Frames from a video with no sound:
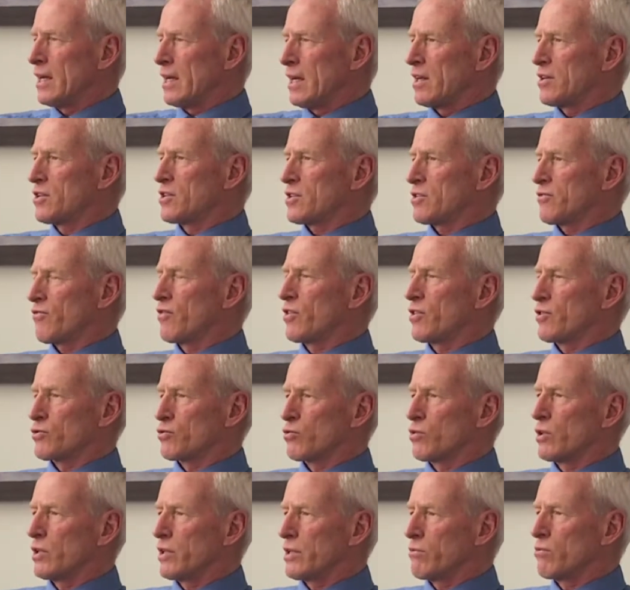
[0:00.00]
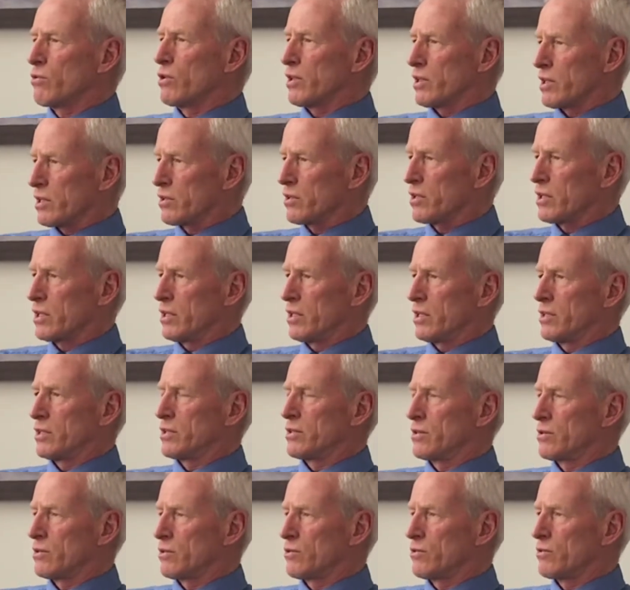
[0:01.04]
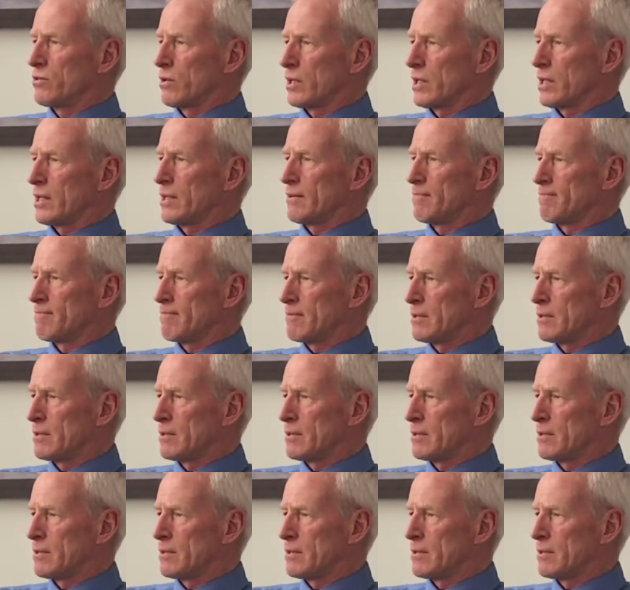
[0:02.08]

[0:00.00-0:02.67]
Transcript: it just feels really, really good to uh,